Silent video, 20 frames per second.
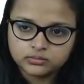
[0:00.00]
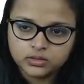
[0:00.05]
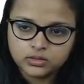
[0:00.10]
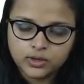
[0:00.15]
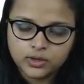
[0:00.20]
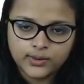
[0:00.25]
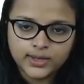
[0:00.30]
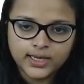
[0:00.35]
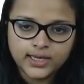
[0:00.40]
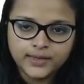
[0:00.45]

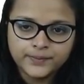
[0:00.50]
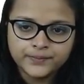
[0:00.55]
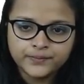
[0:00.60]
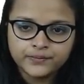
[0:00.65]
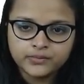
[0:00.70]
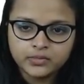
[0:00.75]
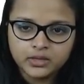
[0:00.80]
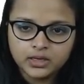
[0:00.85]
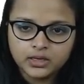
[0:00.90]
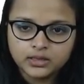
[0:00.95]
Okay,
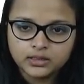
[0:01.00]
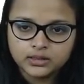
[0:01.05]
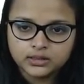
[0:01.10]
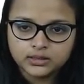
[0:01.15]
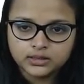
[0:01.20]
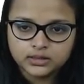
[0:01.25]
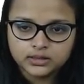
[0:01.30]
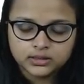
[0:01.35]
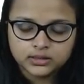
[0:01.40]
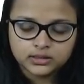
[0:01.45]

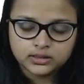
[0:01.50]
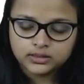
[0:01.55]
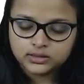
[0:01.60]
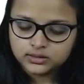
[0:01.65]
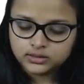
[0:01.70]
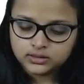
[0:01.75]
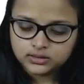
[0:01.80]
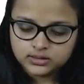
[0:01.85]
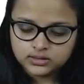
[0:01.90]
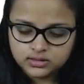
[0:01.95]

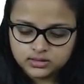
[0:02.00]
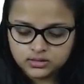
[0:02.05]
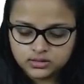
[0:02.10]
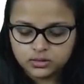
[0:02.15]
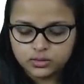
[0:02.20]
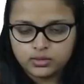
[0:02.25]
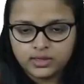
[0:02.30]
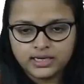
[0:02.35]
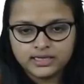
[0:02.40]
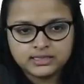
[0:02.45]

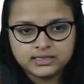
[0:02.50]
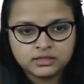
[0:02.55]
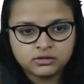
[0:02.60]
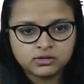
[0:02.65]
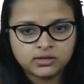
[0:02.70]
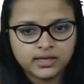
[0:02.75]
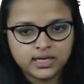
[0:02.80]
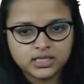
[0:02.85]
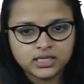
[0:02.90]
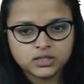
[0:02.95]
so I'll see you in the
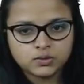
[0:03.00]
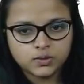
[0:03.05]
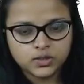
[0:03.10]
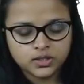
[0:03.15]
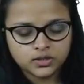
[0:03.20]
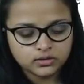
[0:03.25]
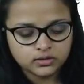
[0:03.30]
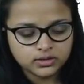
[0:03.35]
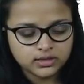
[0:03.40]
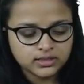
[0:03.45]
next
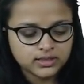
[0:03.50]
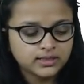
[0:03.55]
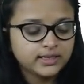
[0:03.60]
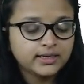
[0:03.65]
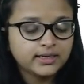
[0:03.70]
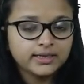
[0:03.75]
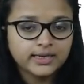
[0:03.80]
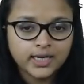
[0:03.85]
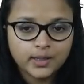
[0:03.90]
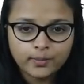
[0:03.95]
video. Till
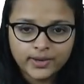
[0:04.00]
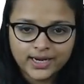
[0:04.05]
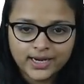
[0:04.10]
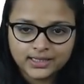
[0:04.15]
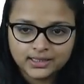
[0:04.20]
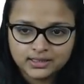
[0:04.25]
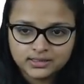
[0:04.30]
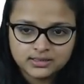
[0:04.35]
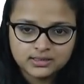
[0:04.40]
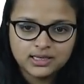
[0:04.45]
then, keep
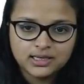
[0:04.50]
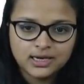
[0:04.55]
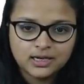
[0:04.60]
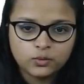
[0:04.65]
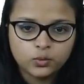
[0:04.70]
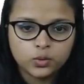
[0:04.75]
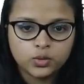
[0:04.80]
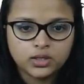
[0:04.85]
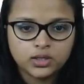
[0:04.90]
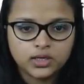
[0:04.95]
practicing
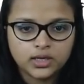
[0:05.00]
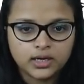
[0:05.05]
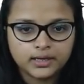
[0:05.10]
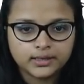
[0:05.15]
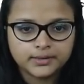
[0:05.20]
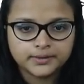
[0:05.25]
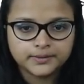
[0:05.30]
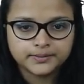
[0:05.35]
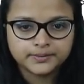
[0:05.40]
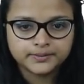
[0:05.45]
and work hard.